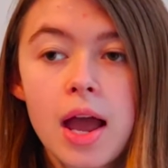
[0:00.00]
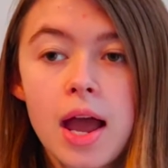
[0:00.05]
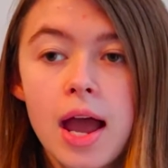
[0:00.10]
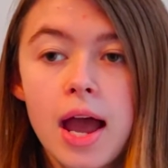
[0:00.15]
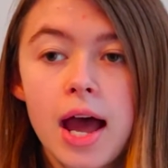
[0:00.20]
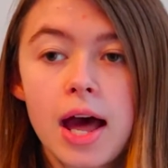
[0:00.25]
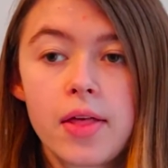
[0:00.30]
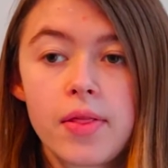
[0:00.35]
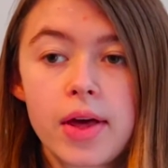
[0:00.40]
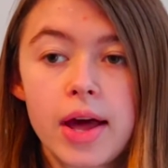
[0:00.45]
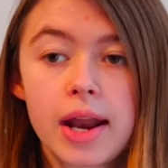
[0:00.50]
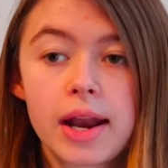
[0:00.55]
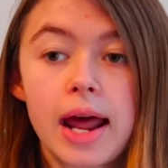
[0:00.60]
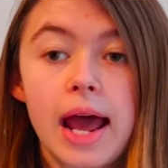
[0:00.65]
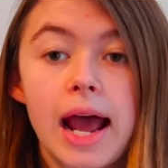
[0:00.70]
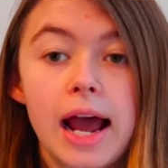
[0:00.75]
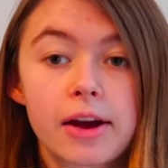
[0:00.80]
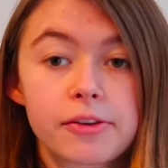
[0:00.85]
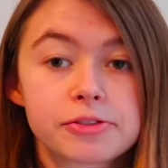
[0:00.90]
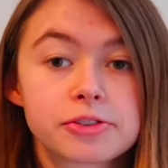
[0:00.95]
and then
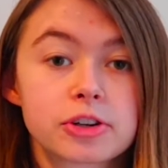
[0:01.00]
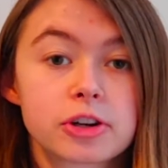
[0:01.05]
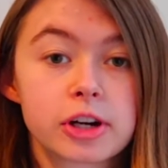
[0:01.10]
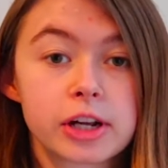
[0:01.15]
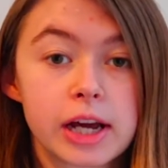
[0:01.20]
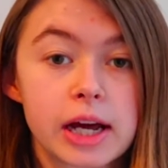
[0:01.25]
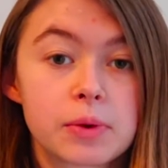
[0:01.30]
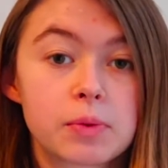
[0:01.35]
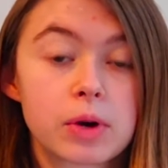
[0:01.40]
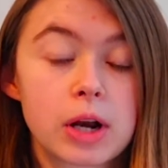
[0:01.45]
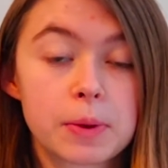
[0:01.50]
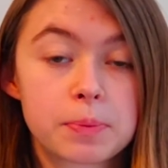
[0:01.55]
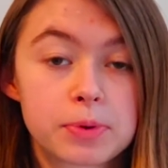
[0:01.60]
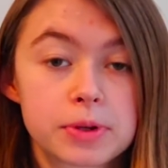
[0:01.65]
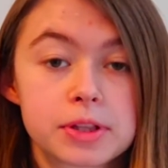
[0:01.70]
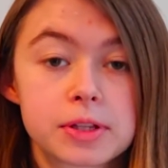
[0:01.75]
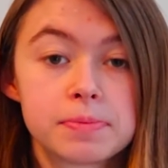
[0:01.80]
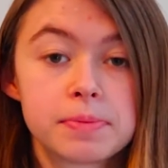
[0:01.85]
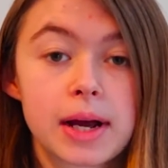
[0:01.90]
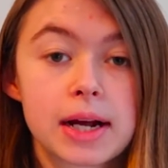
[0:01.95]
after, again, when I
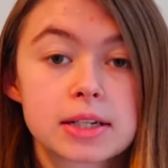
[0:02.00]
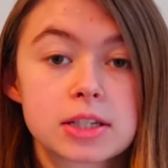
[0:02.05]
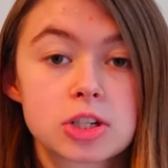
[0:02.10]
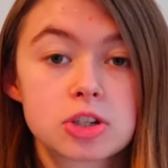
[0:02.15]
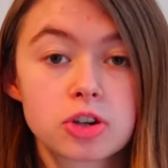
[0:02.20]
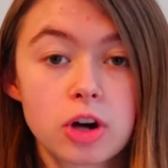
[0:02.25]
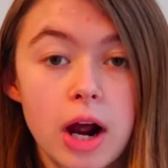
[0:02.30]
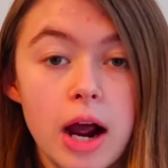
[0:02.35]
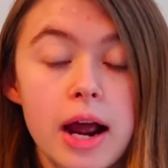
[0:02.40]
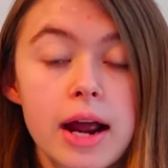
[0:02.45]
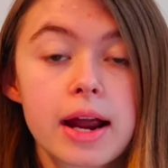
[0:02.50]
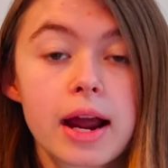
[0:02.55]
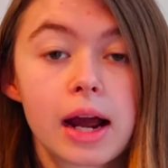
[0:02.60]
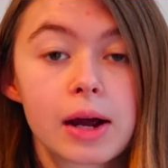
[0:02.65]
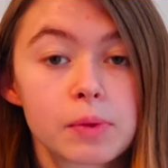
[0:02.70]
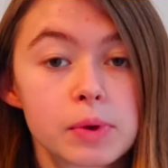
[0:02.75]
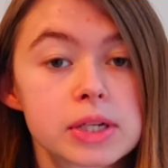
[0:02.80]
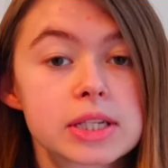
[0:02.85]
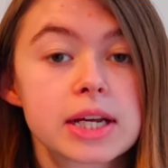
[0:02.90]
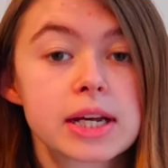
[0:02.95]
put them back to dry, I
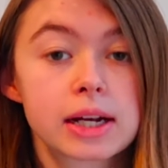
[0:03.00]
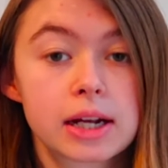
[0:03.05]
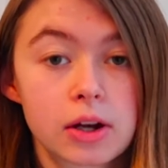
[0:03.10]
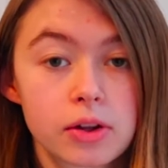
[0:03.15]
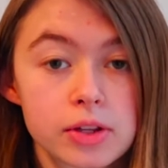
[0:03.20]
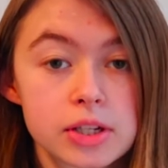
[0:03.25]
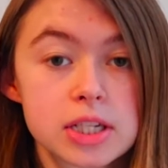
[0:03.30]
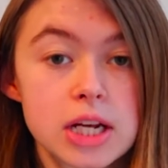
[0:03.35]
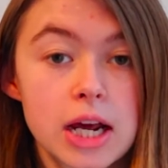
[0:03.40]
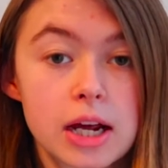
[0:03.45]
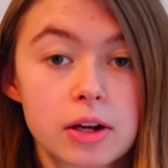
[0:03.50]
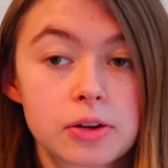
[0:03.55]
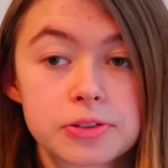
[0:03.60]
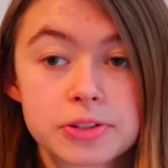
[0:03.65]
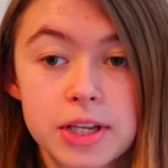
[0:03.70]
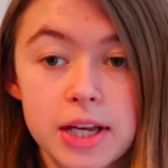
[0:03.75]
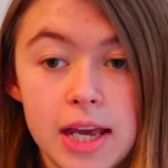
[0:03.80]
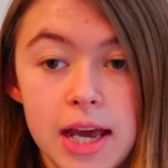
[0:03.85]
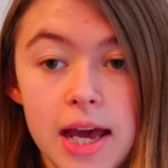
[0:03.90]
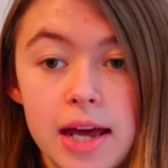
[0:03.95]
would take out the tangles
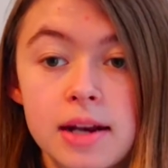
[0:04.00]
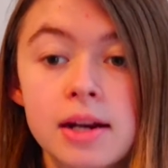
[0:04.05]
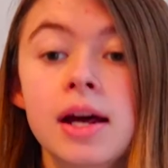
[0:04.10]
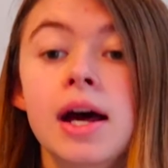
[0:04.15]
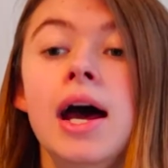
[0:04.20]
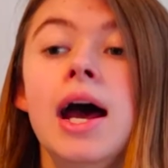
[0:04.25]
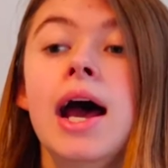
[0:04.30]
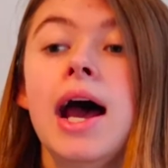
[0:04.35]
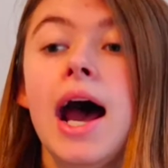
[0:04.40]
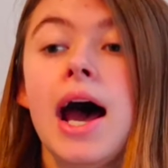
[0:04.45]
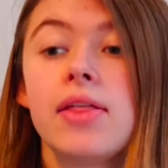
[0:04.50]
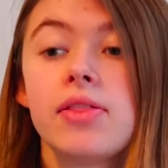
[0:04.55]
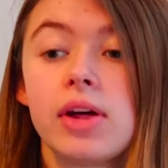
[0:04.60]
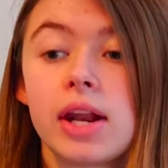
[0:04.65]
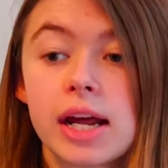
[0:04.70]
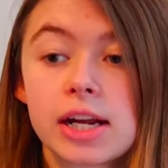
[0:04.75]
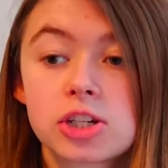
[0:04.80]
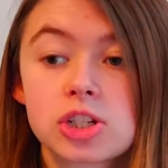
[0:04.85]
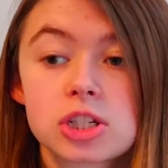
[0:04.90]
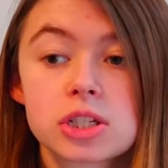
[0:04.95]
again, and then
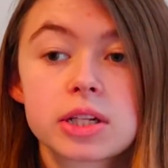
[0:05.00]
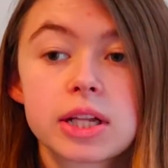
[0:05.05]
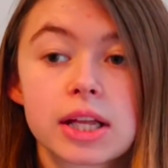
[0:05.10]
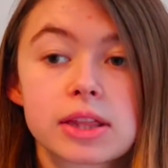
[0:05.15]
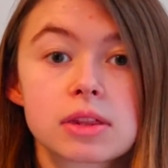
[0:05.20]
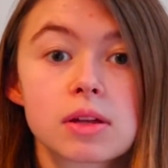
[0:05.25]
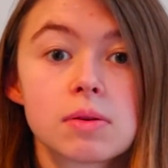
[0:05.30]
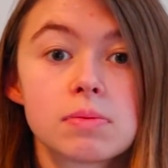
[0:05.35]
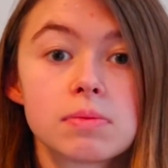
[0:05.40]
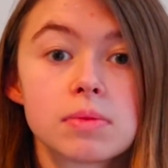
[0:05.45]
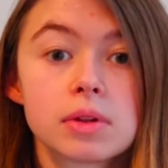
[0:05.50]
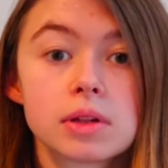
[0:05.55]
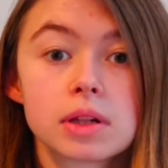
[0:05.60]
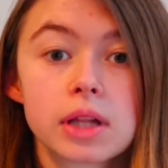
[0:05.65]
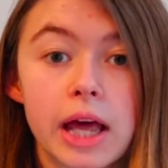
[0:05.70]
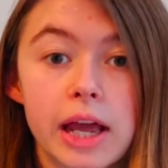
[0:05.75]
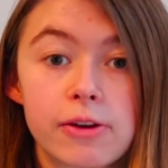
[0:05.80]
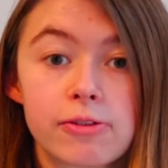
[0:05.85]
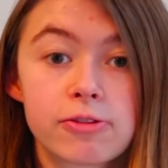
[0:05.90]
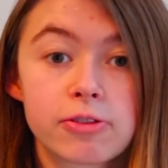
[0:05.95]
I just let them
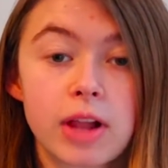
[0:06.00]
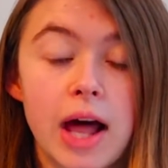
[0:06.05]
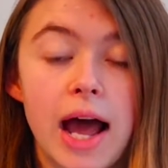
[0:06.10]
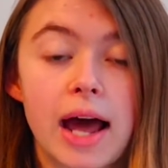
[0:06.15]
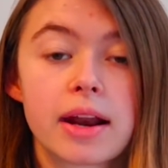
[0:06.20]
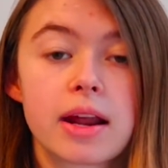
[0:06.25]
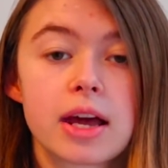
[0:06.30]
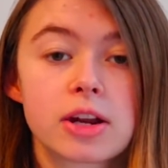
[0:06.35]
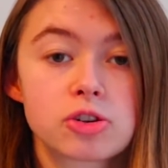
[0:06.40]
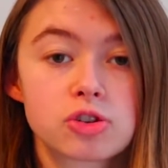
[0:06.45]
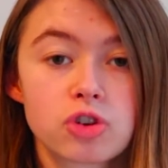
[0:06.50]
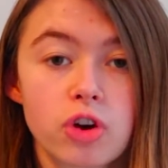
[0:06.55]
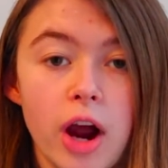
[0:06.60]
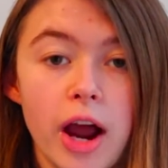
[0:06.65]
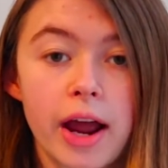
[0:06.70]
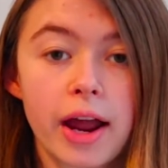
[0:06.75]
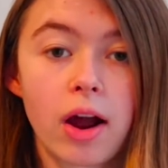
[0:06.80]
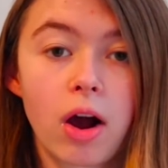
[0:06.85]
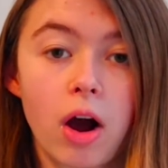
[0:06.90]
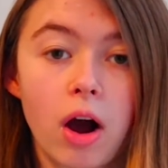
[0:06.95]
lay flat and
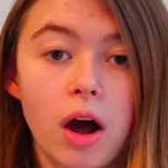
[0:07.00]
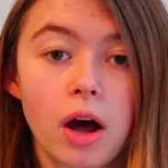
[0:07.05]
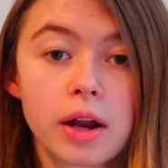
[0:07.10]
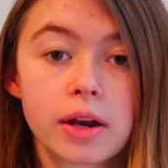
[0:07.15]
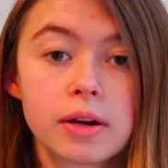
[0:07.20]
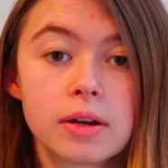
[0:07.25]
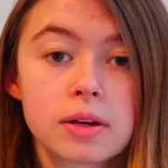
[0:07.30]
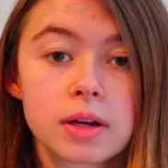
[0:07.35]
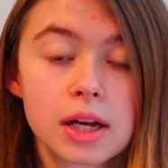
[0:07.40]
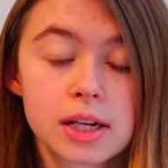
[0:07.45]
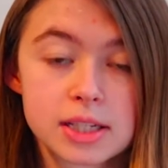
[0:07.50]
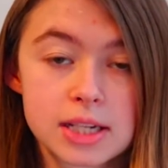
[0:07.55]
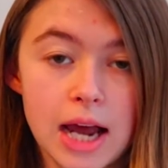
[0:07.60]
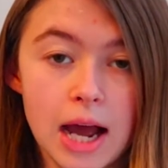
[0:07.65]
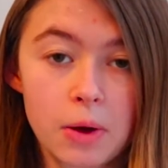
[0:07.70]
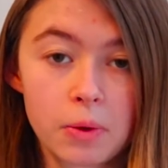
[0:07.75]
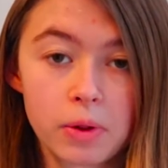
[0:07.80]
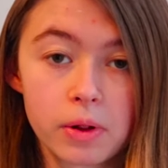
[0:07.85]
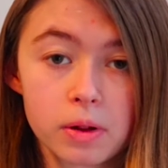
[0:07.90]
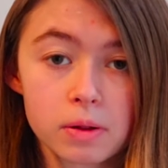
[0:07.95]
dry on a
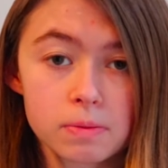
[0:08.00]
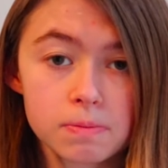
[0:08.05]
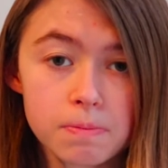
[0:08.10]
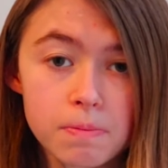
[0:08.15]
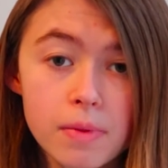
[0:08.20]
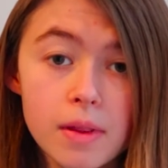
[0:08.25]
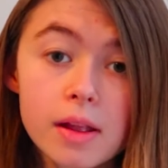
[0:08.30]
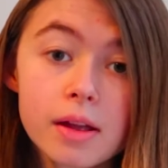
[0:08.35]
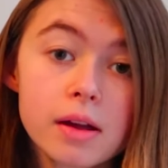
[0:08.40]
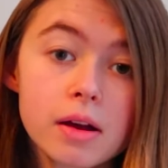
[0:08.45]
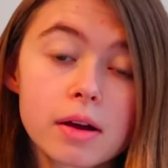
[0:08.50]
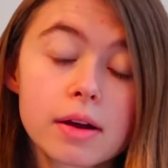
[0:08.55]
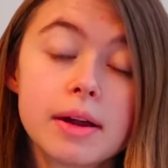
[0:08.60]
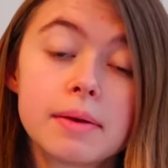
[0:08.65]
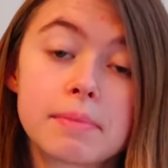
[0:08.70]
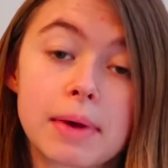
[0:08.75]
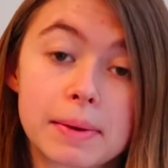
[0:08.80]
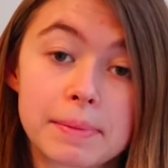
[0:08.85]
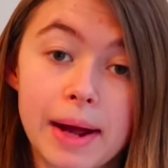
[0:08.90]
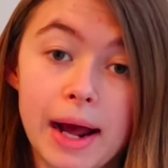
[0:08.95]
towel in
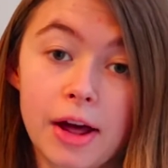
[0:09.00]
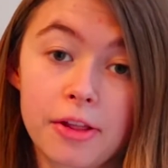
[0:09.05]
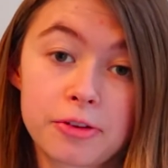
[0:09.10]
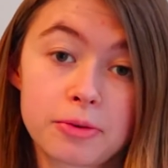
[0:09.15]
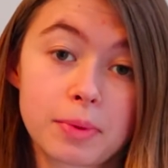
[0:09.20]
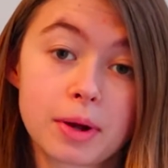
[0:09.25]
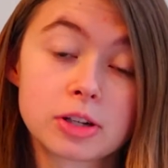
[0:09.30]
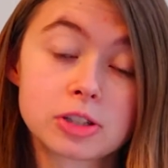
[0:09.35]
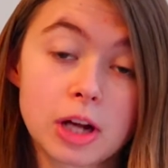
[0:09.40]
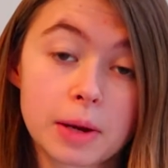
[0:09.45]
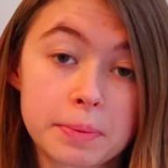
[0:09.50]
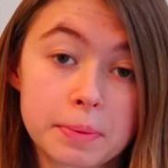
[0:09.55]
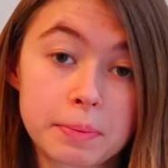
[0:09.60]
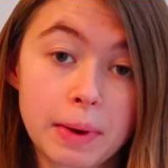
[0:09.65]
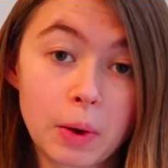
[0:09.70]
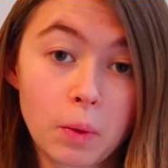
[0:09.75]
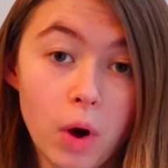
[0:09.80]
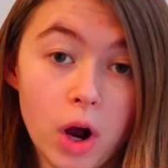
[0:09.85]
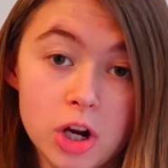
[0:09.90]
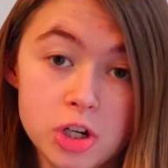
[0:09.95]
my bathroom on top of my
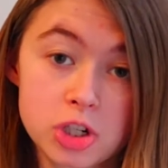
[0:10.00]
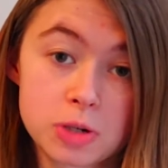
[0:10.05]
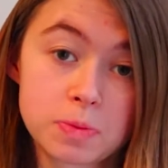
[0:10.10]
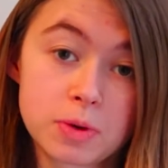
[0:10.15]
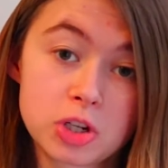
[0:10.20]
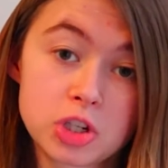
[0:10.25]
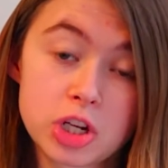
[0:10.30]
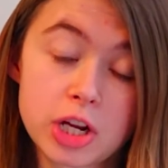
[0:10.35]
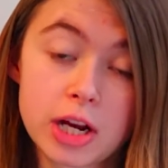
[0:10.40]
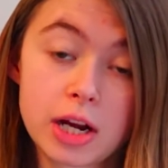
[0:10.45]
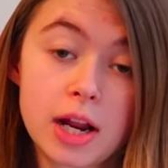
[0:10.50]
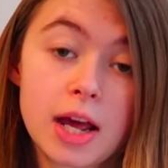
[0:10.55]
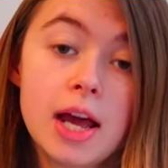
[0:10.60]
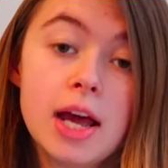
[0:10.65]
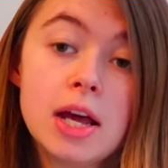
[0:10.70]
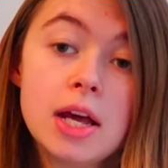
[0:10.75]
washing machine.